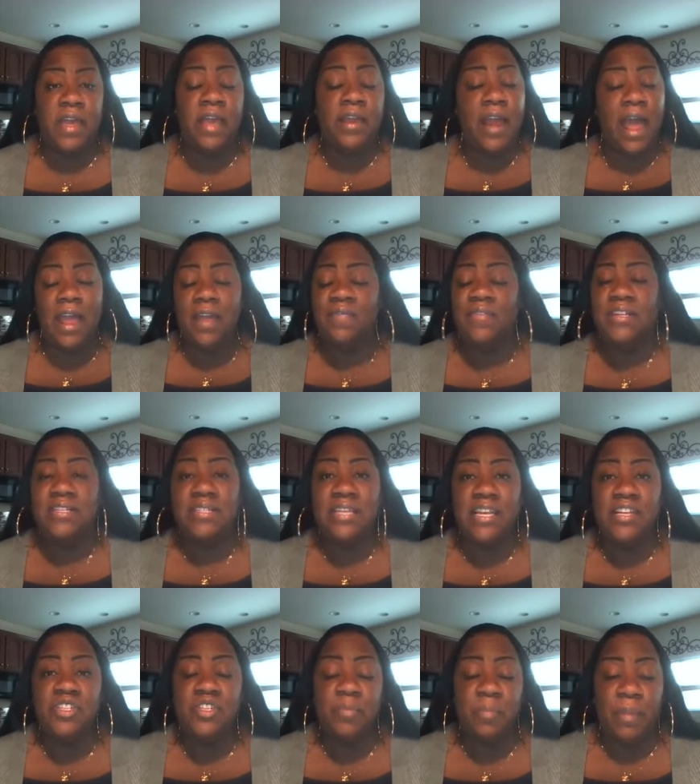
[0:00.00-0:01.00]
I even
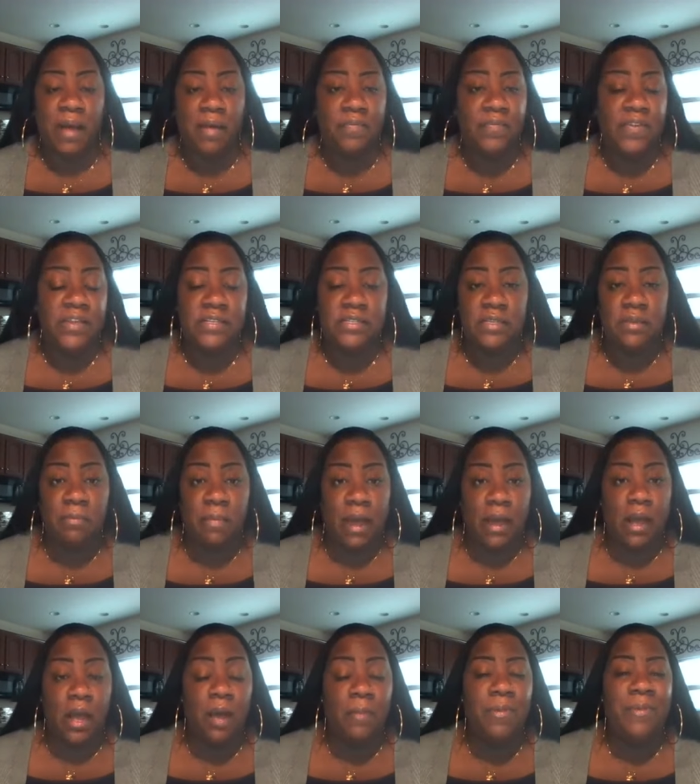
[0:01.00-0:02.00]
teach about this in
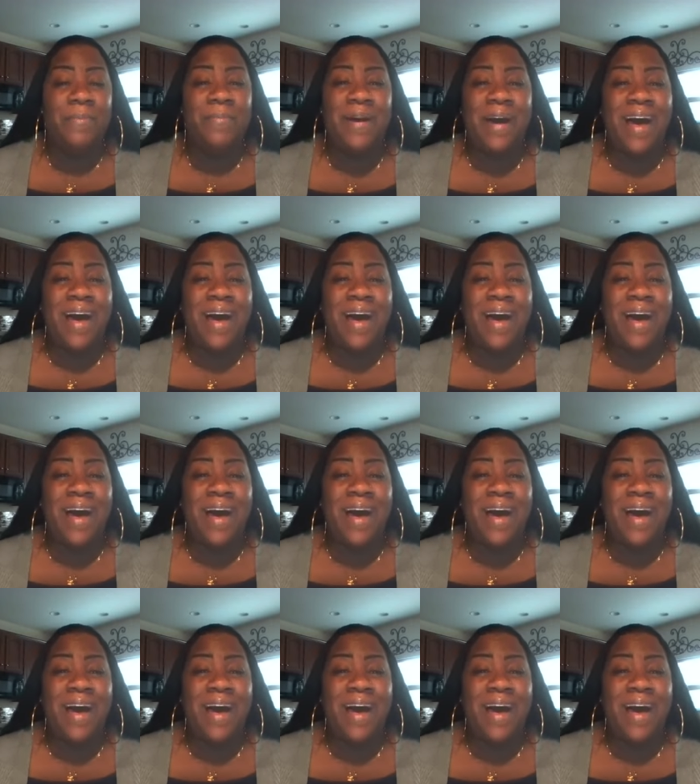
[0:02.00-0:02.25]
my Coming